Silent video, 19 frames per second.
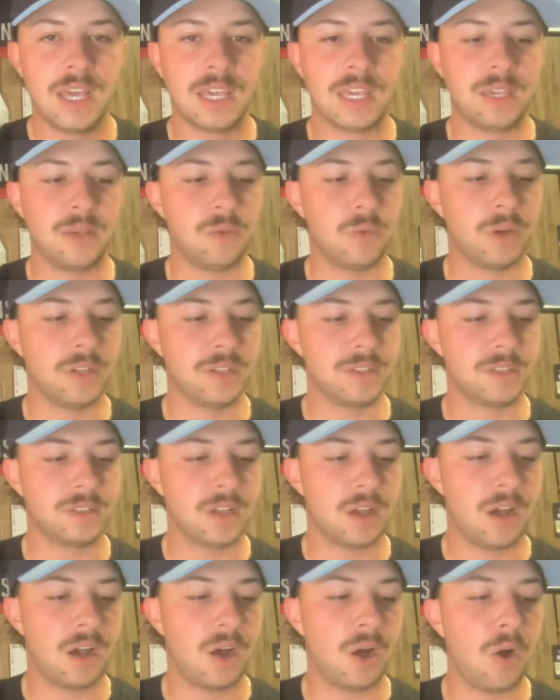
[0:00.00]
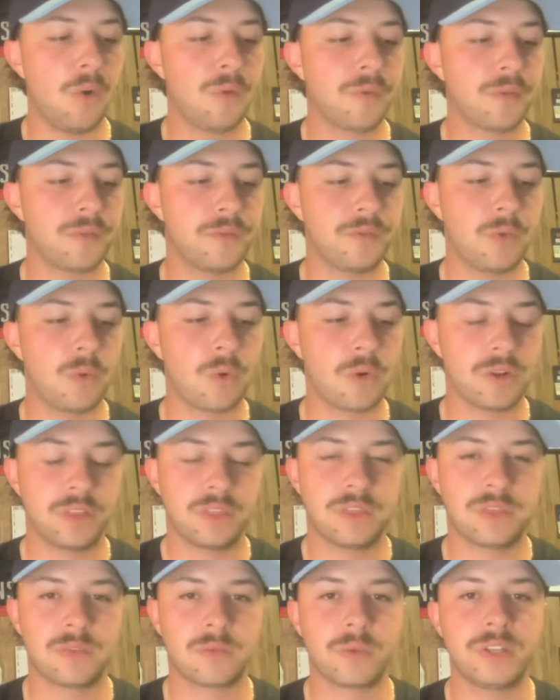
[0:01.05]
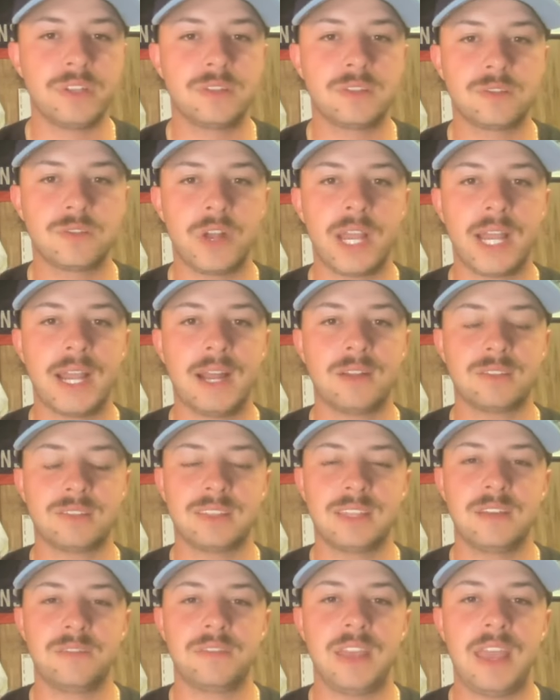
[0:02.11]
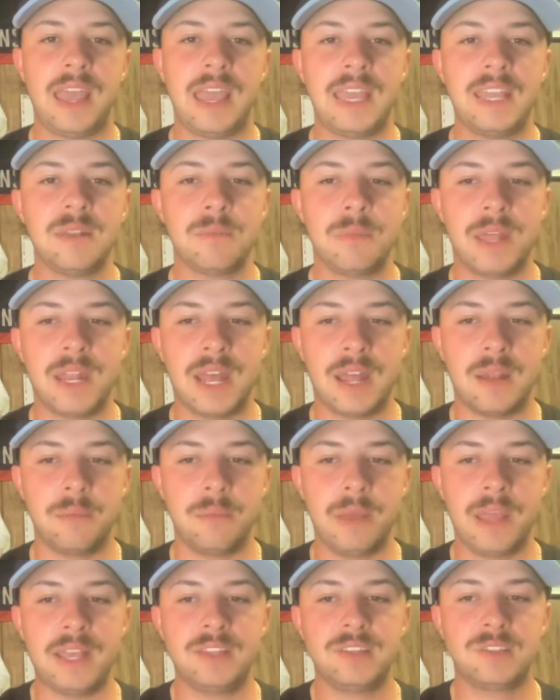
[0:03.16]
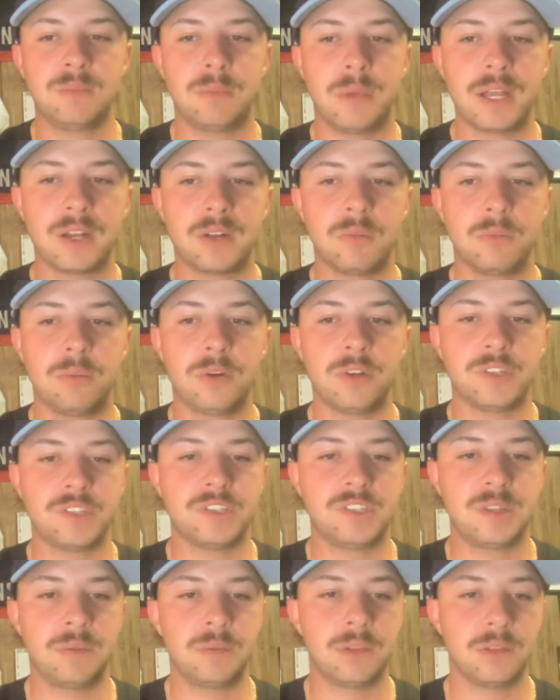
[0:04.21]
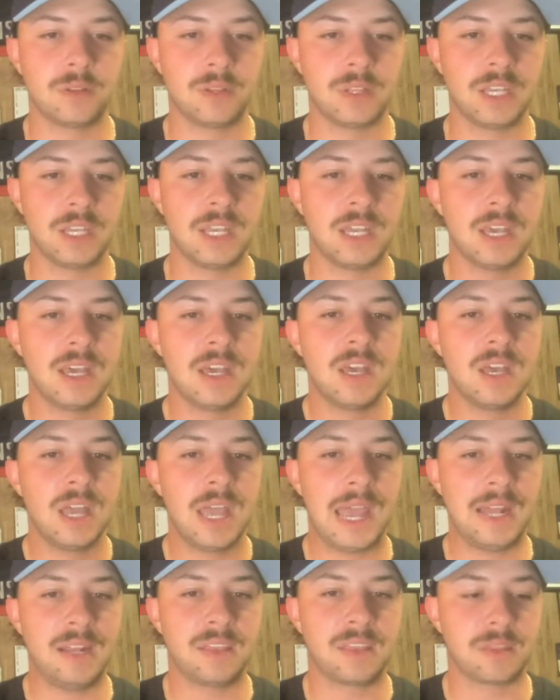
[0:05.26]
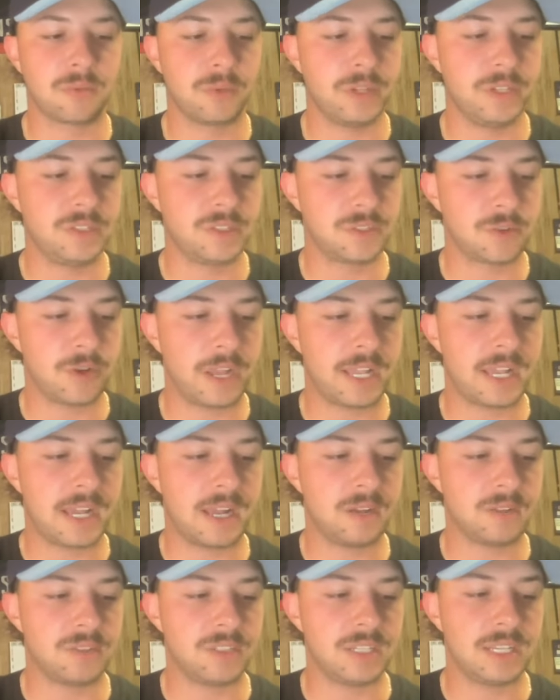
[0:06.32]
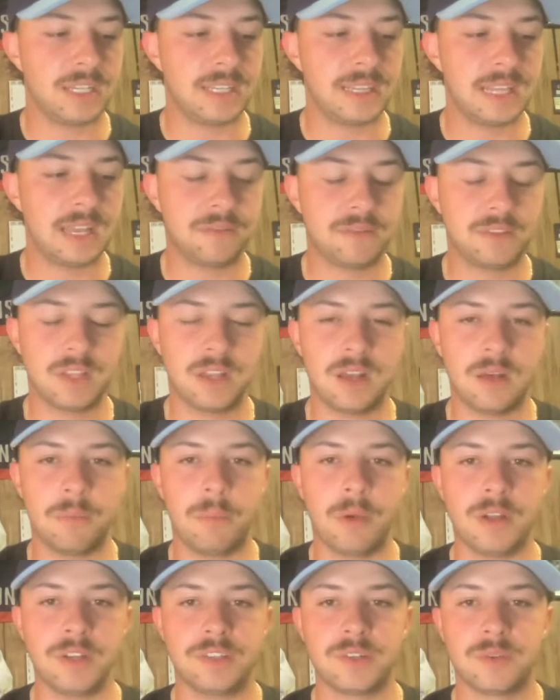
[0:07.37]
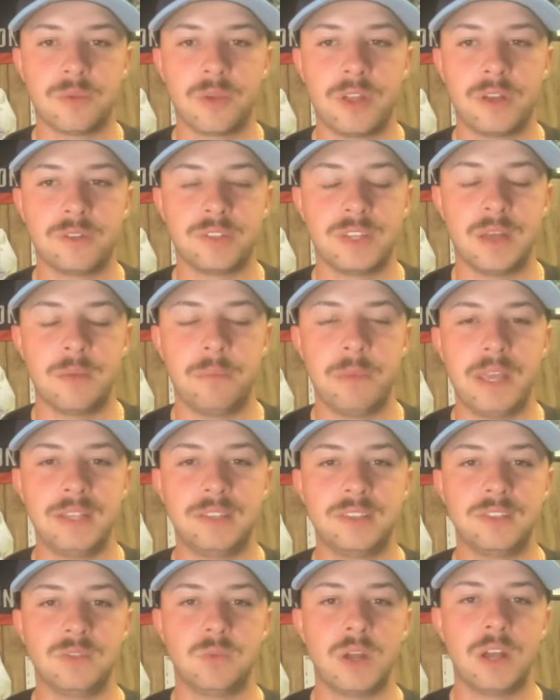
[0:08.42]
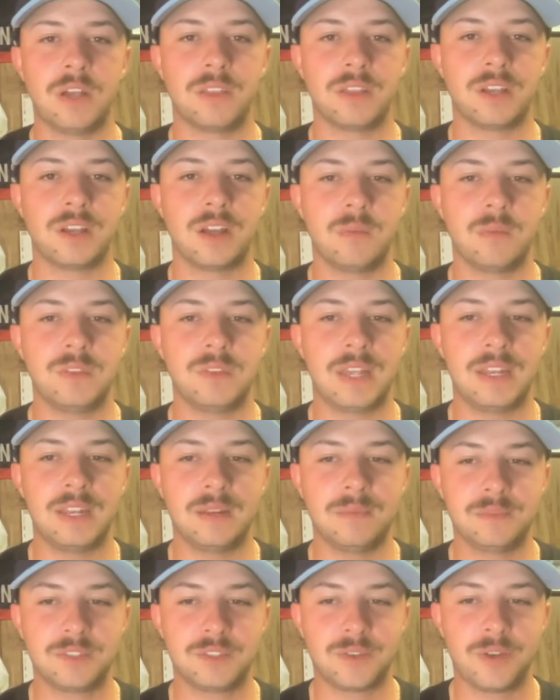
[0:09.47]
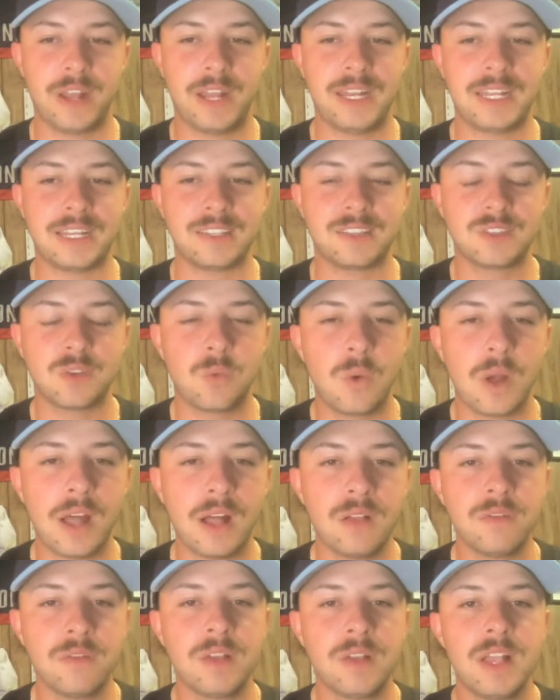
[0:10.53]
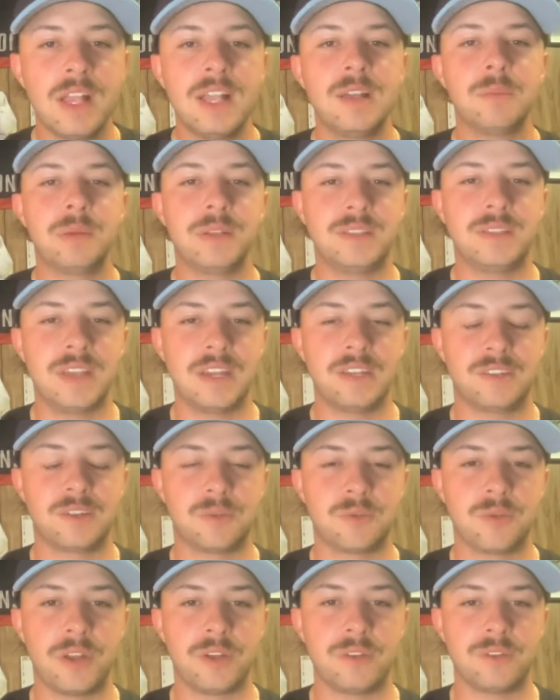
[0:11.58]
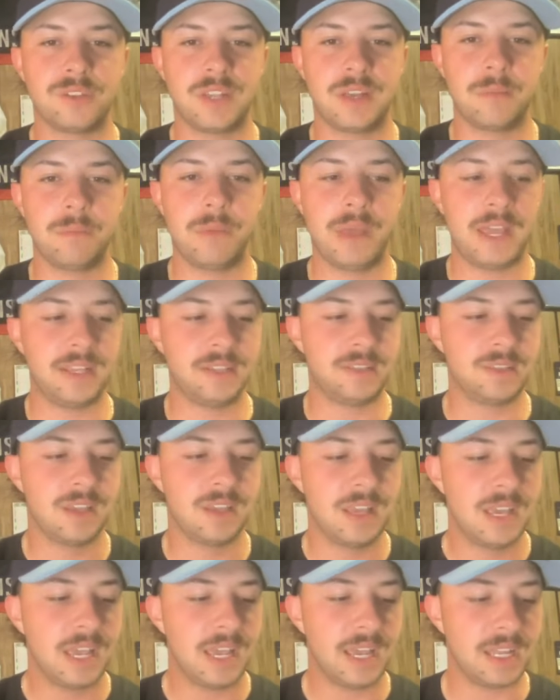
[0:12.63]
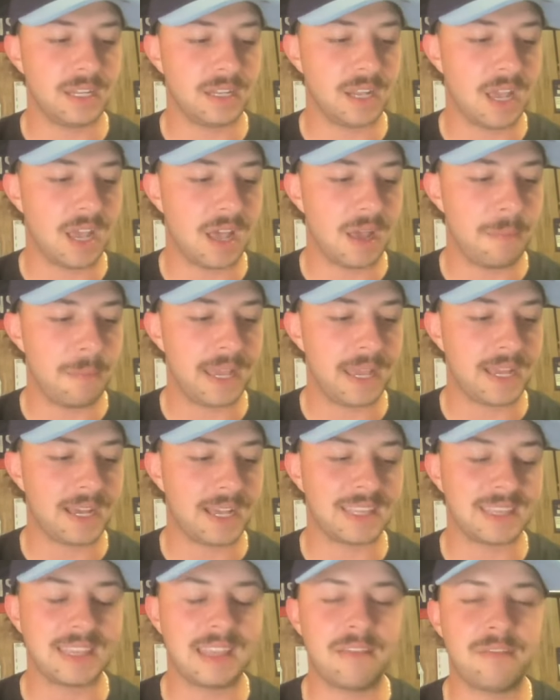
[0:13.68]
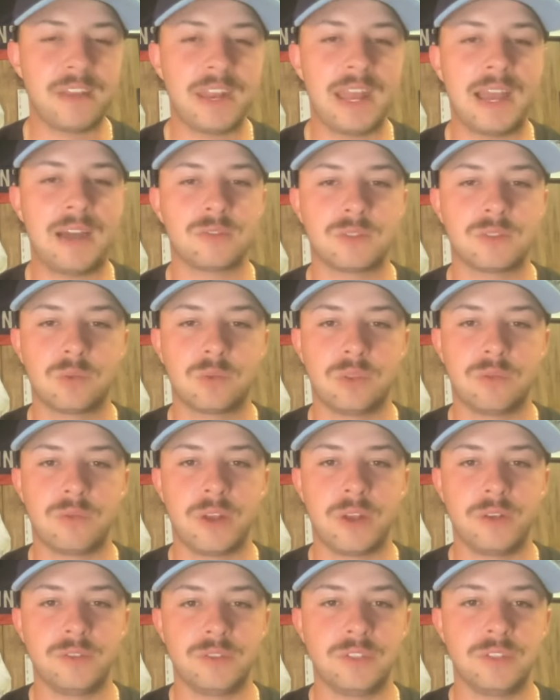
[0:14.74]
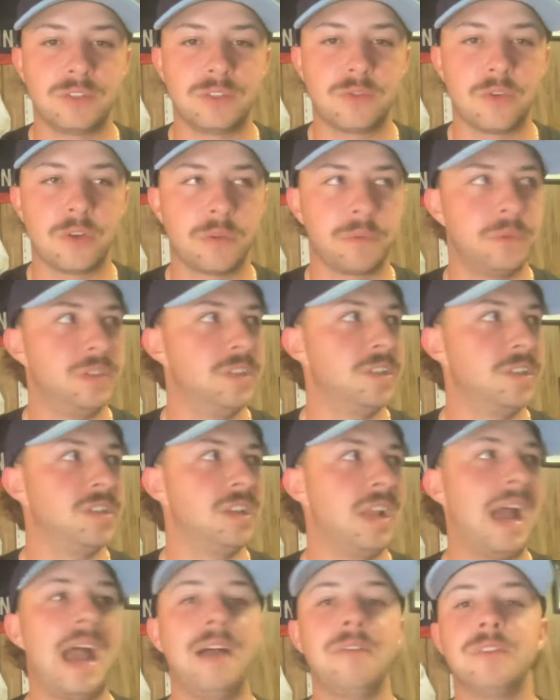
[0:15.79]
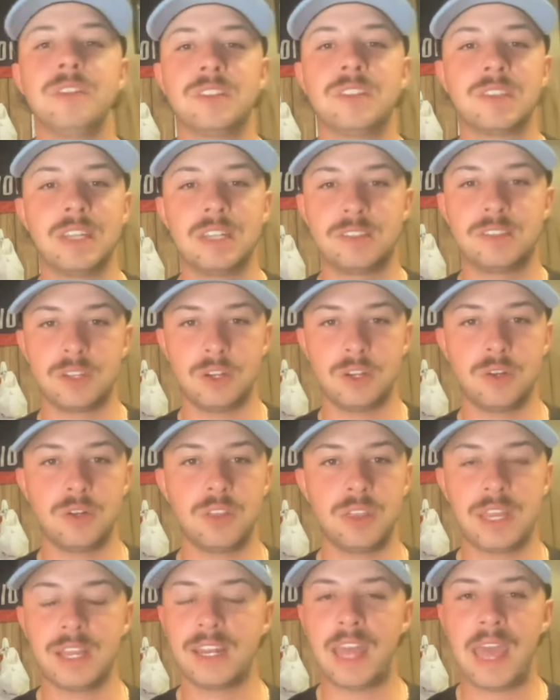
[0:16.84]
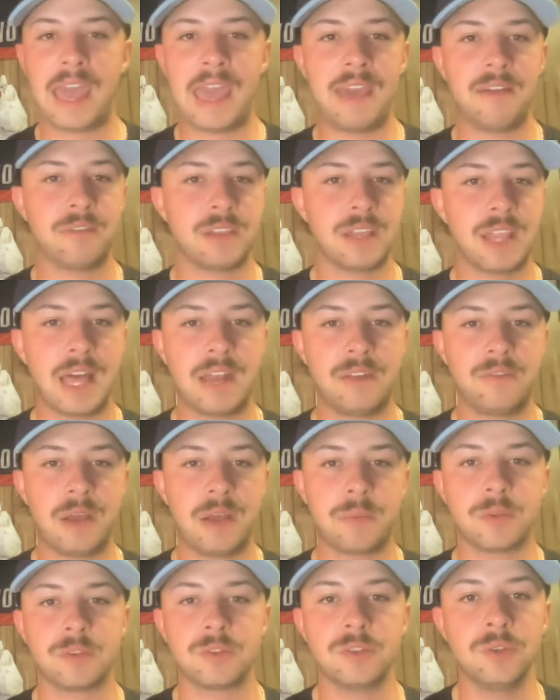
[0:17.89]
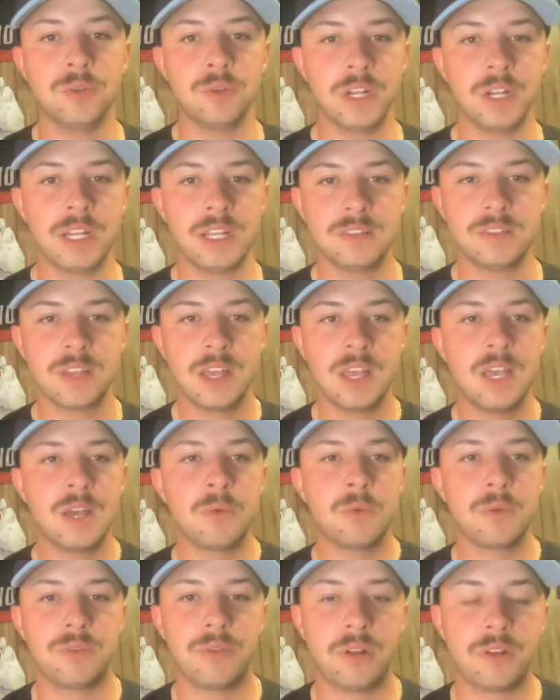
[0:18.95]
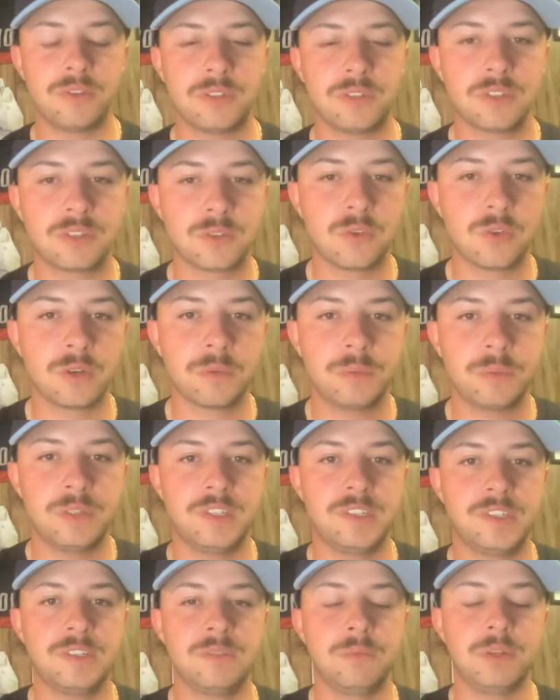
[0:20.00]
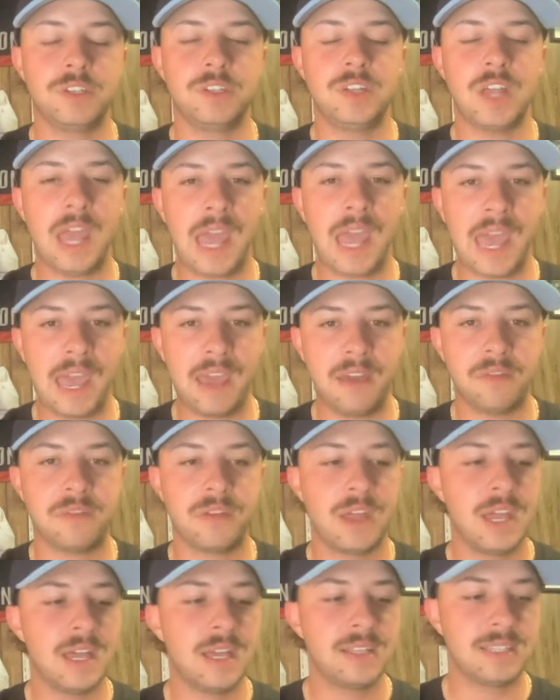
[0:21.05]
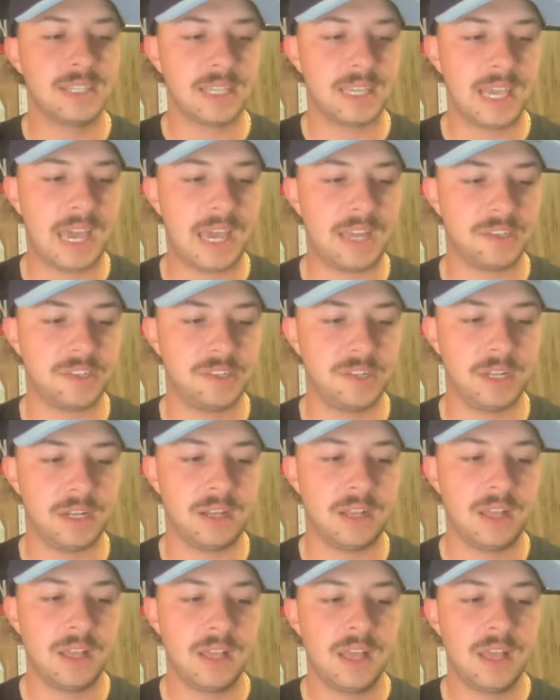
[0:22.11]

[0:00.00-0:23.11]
He was 0 for 4, three strikeouts left, eight men on base. Michael Busch, similarly, had three strikeouts and he left a bunch of runners on base as well. The Cubs end up stranding 12 potential runners on base and make 11 outs with runners in scoring position. Obviously, it's a good thing to have a lot of opportunities with runners in scoring position, but you have to cash in.